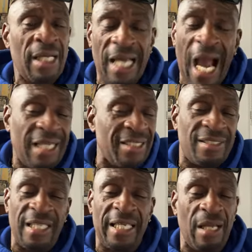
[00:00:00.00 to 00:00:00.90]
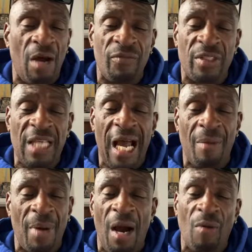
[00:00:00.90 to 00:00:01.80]
I can see it off the
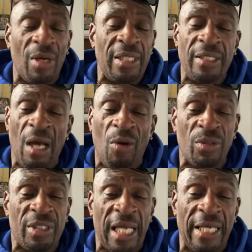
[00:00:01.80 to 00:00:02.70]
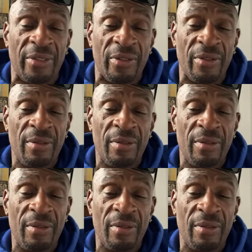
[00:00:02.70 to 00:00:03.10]
top. I already know what's happening.